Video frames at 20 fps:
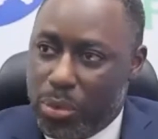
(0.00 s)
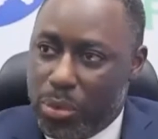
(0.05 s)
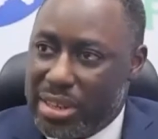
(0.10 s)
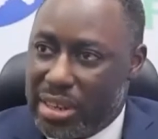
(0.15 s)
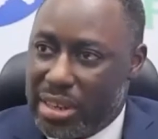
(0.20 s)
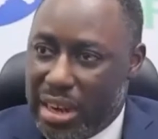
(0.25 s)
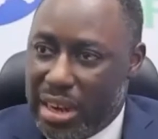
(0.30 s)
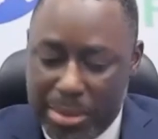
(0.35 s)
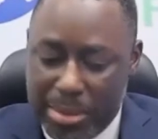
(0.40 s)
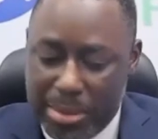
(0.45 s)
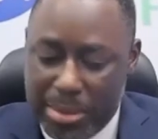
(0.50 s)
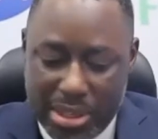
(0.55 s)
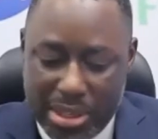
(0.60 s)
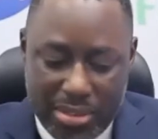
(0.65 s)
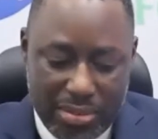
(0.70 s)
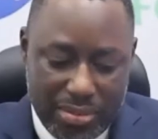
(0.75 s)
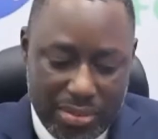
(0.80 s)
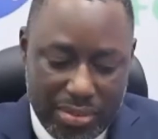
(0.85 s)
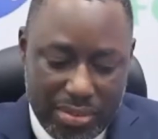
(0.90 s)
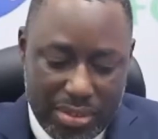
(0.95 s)
alarming,
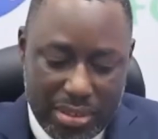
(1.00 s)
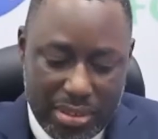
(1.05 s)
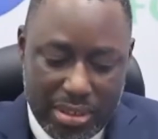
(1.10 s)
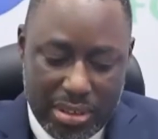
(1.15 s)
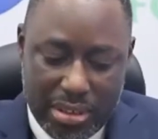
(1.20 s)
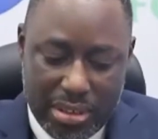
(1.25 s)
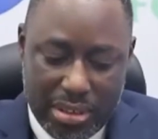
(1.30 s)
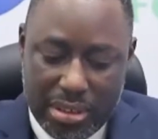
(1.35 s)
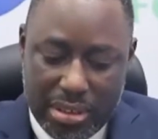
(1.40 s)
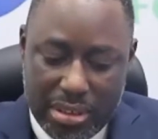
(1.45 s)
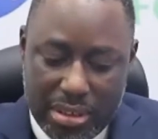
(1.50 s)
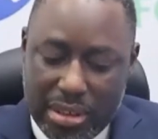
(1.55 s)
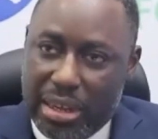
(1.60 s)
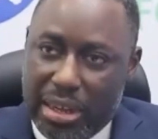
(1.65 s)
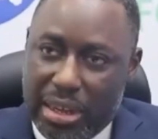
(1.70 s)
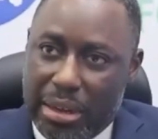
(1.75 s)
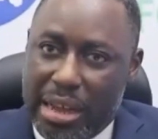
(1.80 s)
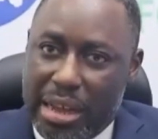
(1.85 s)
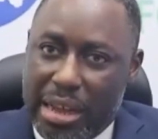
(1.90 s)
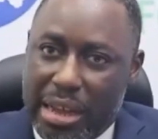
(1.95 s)

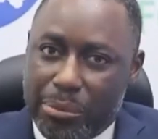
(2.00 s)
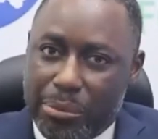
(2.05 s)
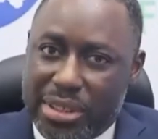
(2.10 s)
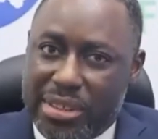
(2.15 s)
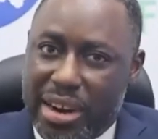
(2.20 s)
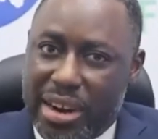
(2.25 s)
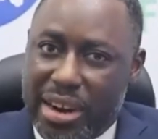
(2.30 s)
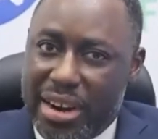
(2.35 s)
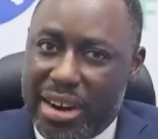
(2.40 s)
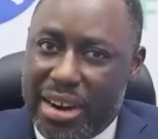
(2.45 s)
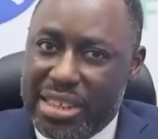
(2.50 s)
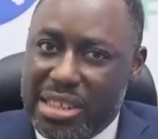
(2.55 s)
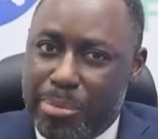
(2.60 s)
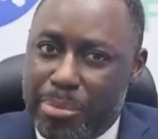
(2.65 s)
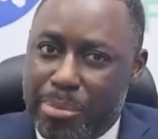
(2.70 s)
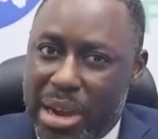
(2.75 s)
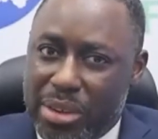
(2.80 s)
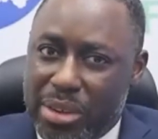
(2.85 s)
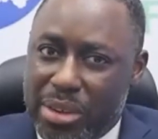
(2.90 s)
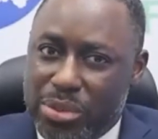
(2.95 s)
with direct
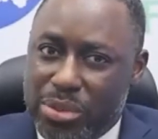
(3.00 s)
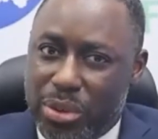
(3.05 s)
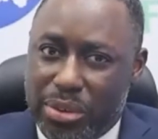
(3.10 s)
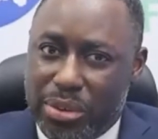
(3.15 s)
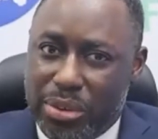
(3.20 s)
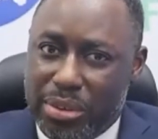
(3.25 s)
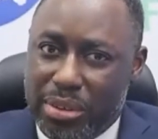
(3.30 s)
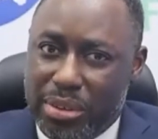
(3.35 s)
impact on